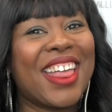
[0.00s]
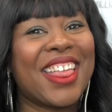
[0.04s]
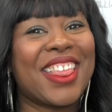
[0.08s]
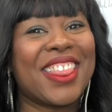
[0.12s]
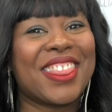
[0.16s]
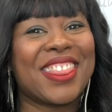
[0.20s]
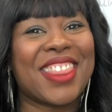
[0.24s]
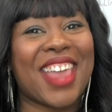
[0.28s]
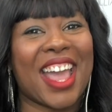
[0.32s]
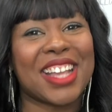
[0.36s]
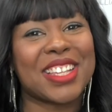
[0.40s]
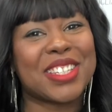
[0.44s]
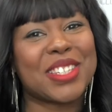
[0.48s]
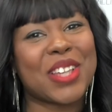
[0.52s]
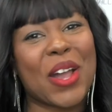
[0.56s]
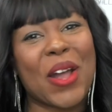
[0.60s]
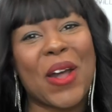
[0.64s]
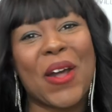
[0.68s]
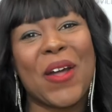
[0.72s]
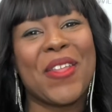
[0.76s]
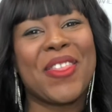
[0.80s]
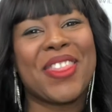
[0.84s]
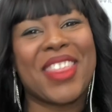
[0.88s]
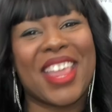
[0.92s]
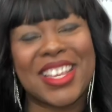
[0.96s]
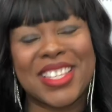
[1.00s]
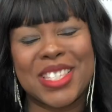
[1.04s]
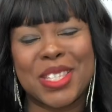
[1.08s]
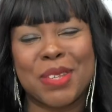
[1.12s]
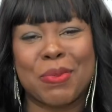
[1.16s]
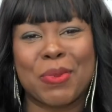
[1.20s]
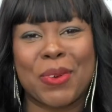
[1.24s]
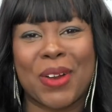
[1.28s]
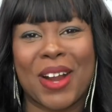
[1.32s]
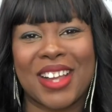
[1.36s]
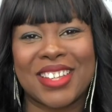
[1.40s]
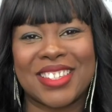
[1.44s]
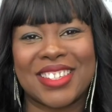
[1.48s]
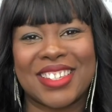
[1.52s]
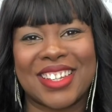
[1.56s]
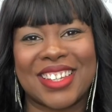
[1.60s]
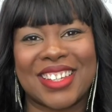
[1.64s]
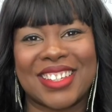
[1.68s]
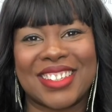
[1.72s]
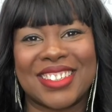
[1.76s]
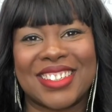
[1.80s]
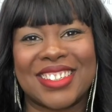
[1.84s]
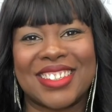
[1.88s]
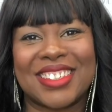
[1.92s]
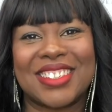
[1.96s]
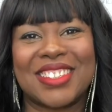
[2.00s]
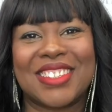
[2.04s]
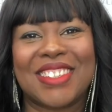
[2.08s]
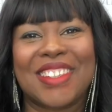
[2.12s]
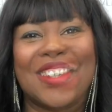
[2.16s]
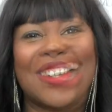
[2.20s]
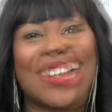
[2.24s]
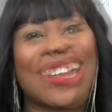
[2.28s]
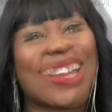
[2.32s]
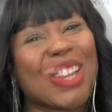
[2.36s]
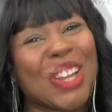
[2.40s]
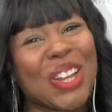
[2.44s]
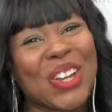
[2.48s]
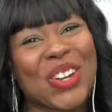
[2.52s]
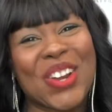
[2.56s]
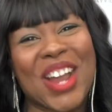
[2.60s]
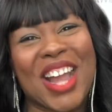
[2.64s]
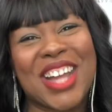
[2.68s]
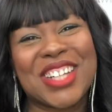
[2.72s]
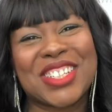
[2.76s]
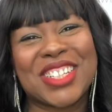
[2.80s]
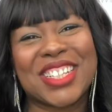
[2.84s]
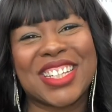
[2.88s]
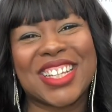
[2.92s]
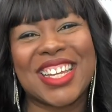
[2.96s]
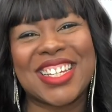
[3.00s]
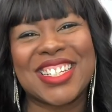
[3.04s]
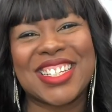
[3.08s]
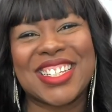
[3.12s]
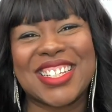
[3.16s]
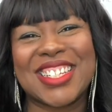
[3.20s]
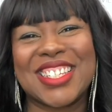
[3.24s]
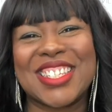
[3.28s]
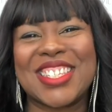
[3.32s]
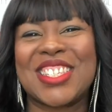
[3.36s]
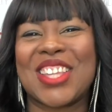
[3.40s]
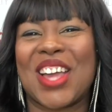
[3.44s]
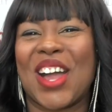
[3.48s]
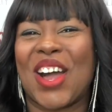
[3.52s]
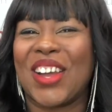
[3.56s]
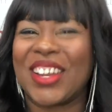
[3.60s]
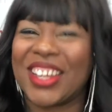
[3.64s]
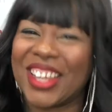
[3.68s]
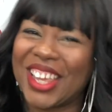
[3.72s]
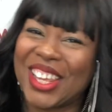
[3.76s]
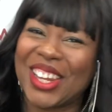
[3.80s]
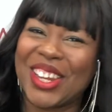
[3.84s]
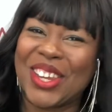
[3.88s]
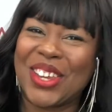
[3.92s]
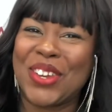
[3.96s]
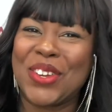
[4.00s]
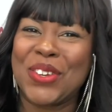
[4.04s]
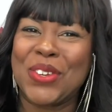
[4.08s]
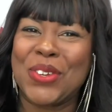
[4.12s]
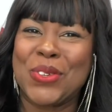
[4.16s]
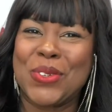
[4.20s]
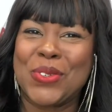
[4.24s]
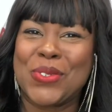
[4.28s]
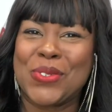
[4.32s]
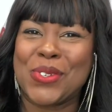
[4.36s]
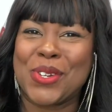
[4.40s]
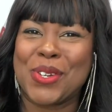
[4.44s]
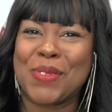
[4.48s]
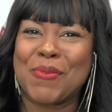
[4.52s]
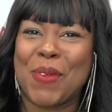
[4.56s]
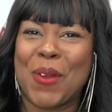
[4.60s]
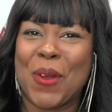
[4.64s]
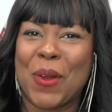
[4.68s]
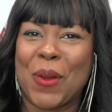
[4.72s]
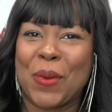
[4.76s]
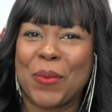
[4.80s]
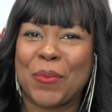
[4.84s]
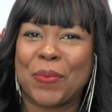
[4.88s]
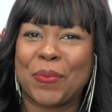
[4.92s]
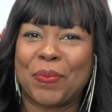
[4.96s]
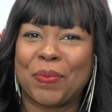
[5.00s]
That's all. That's the process. Congratulations on getting your new dream home.